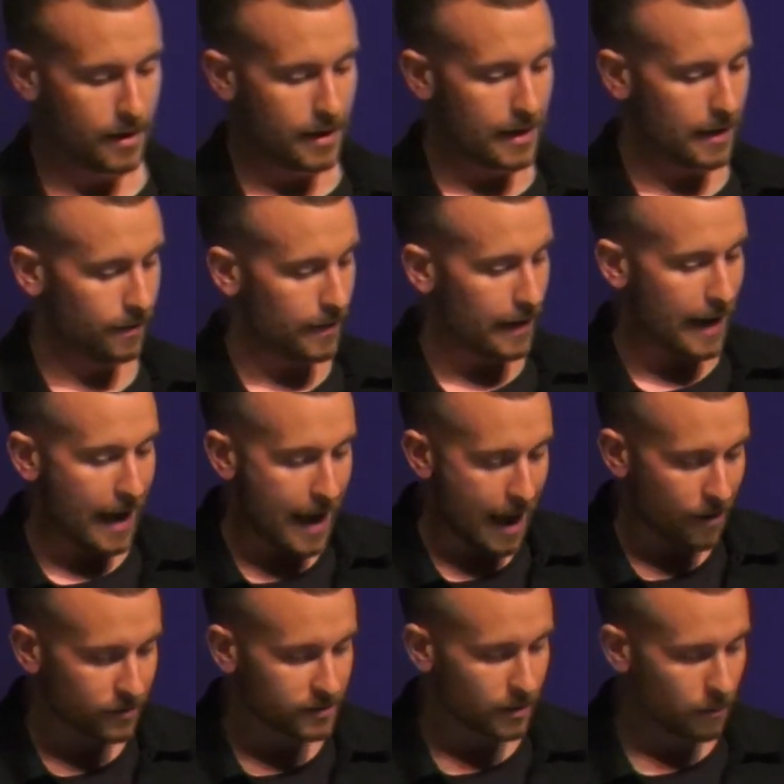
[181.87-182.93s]
and then I
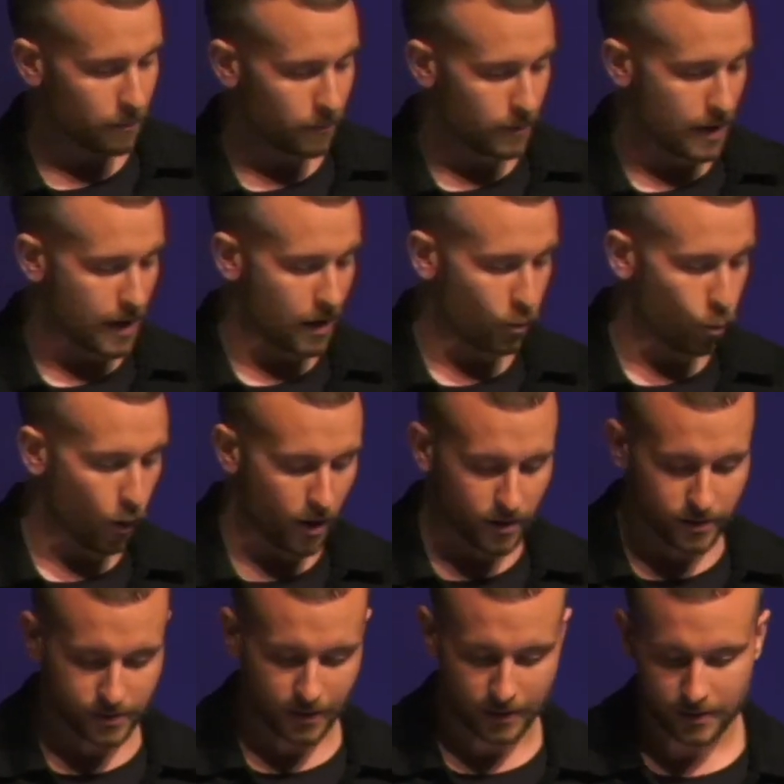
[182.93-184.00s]
have some uh,
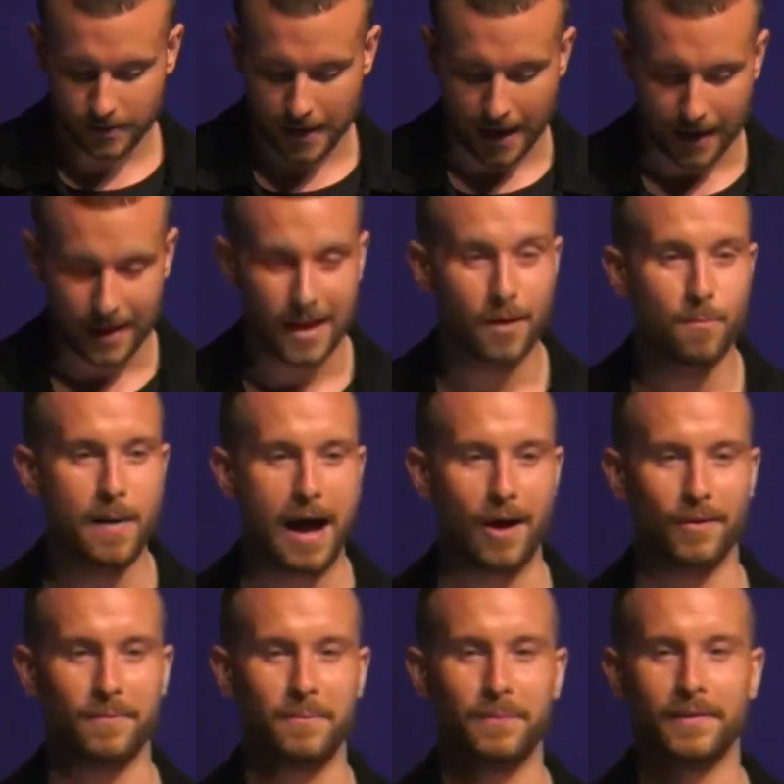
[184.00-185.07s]
words to say
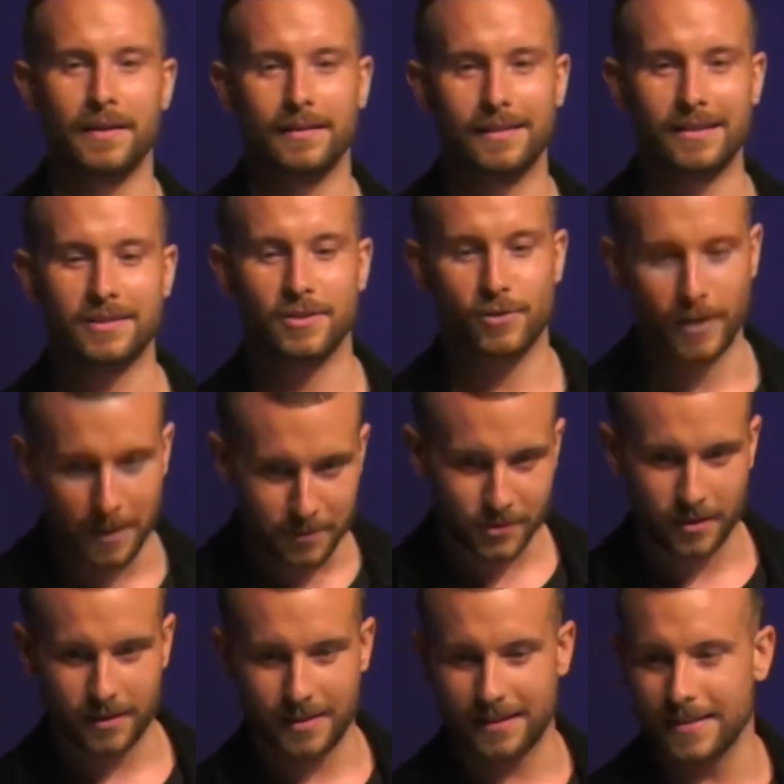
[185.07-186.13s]
about the
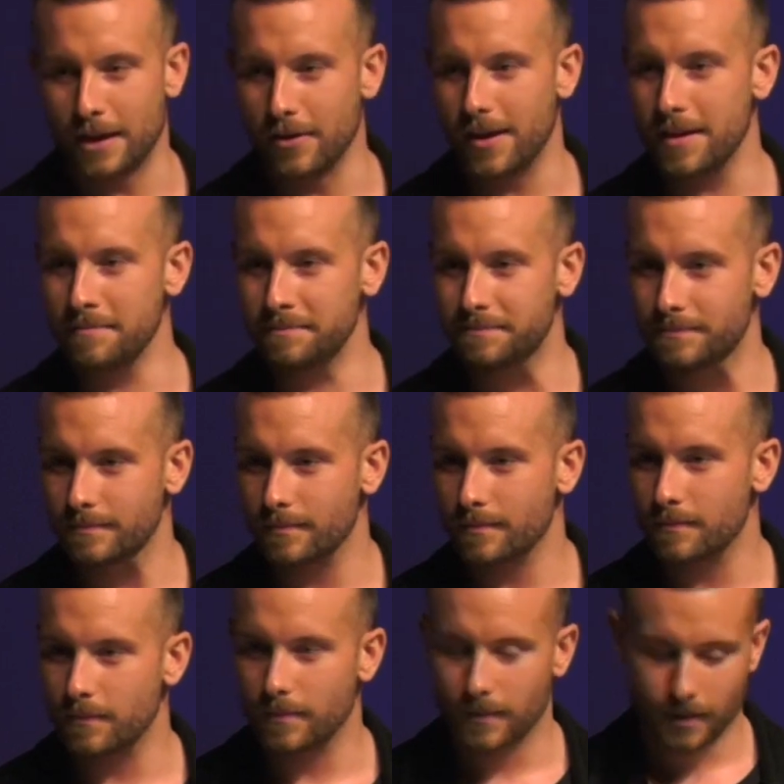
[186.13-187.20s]
scriptures. Does that sound good?
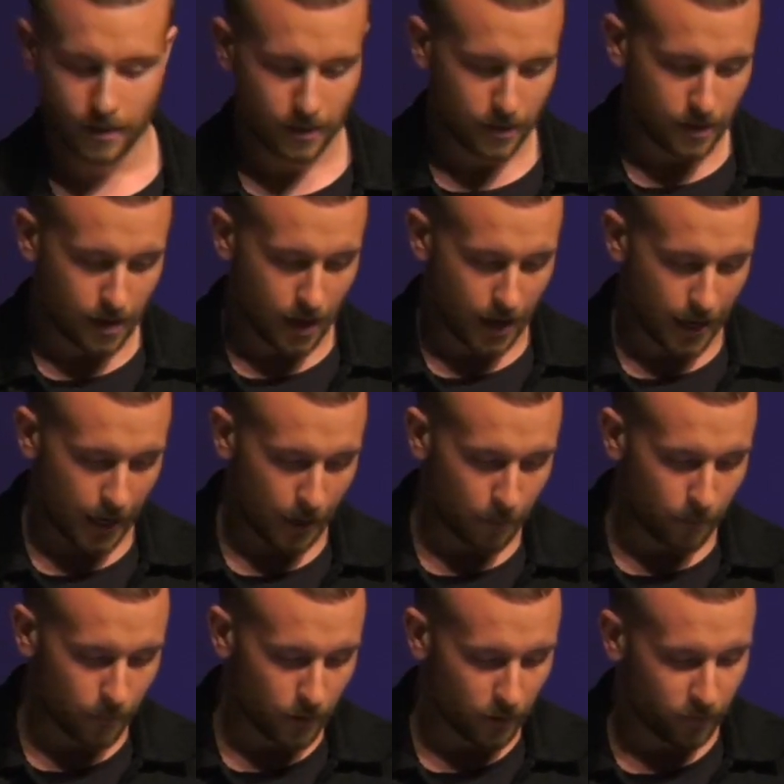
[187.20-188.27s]

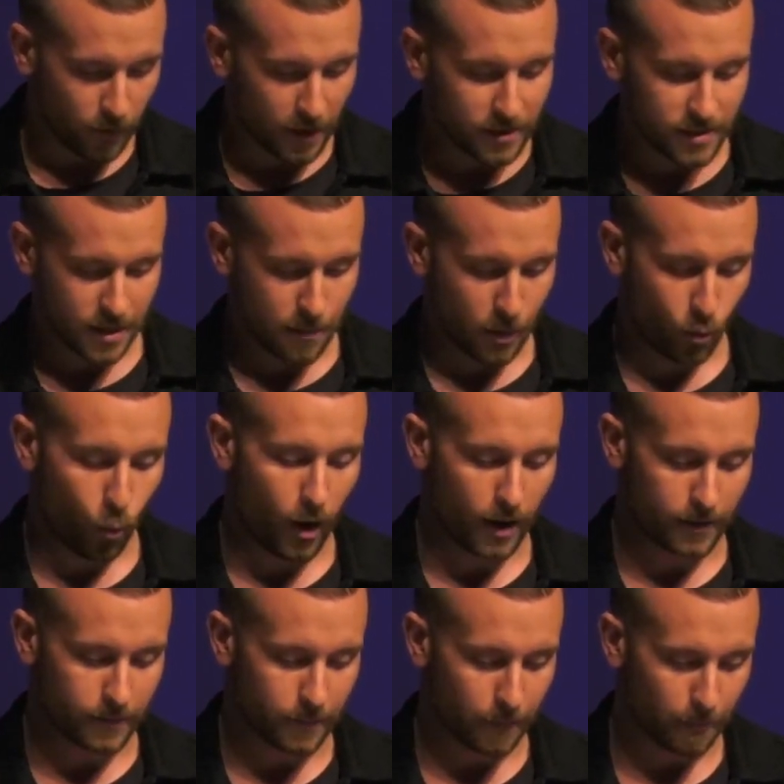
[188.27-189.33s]
Um, verse number
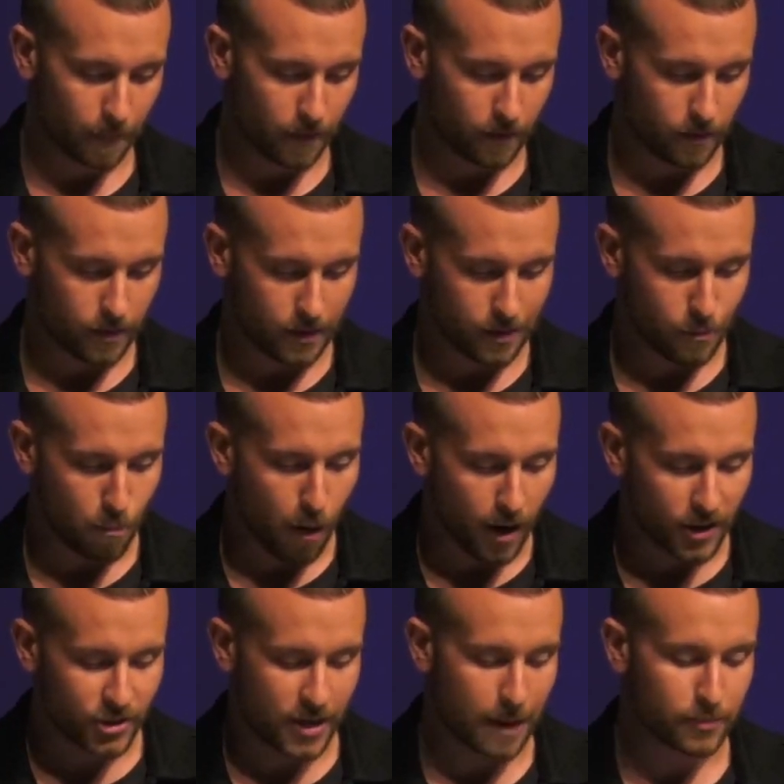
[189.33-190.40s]
1,
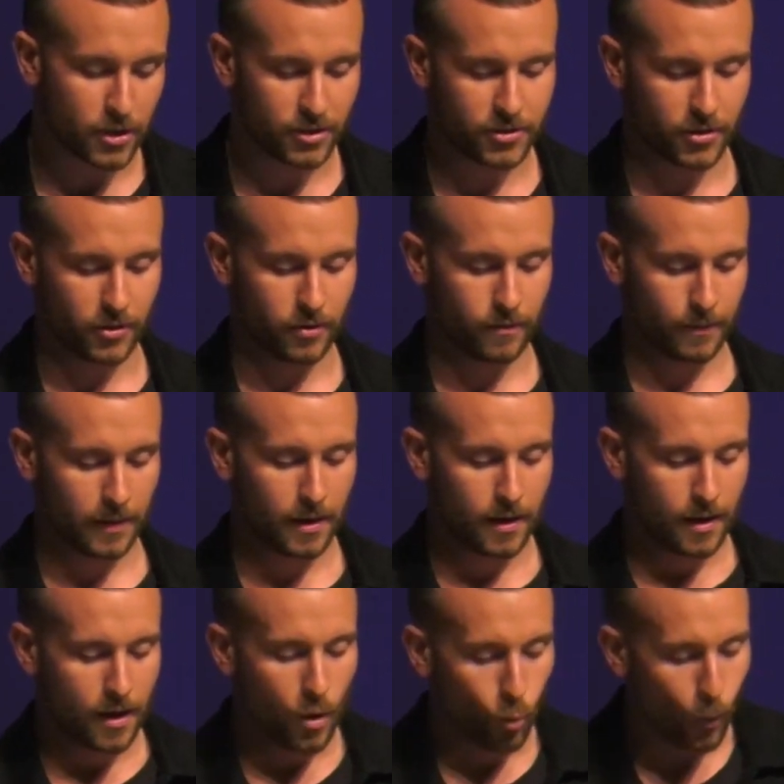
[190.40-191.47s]
Mark chapter 2.
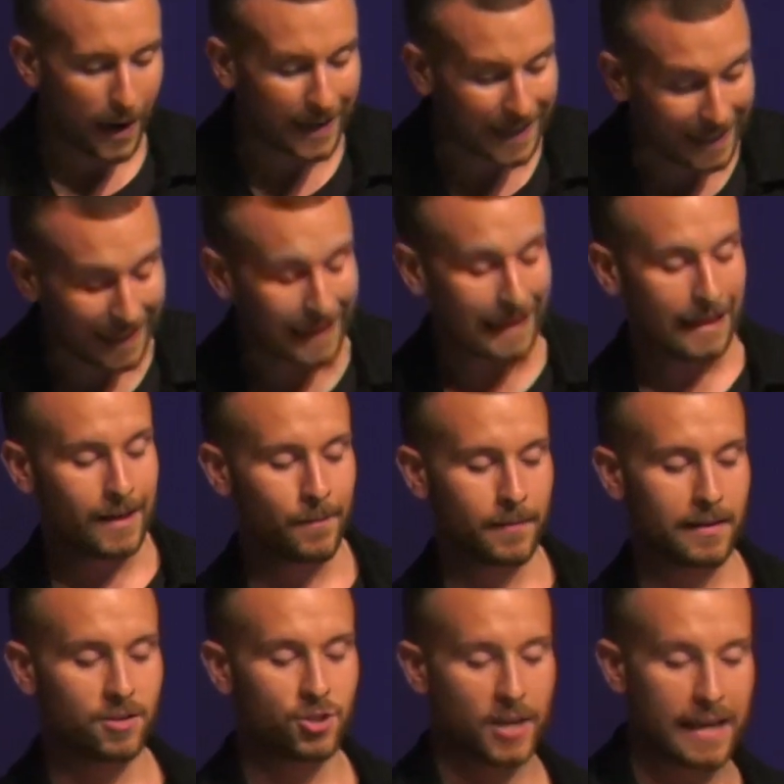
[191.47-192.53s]
When
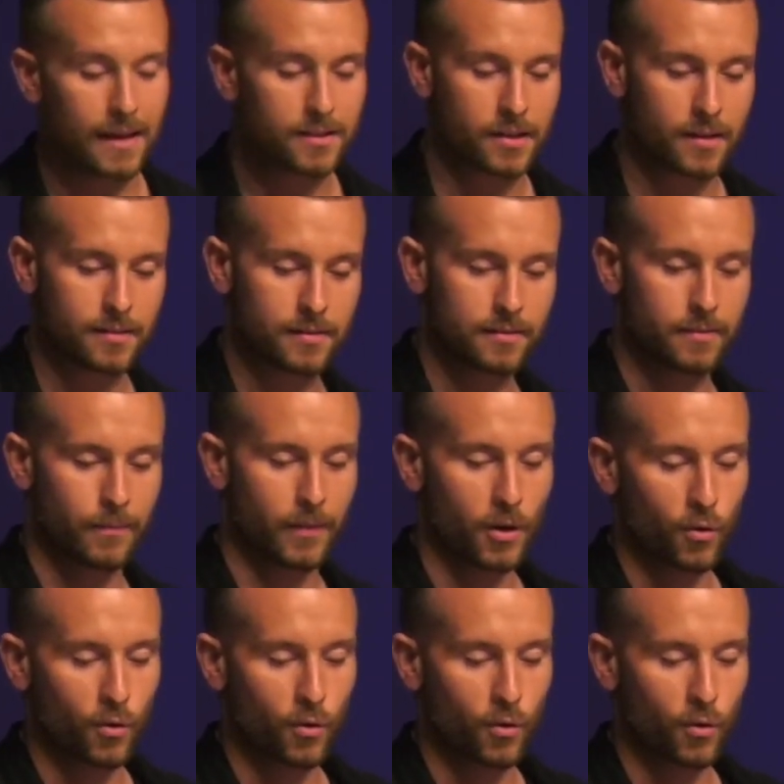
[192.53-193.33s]
he, Jesus,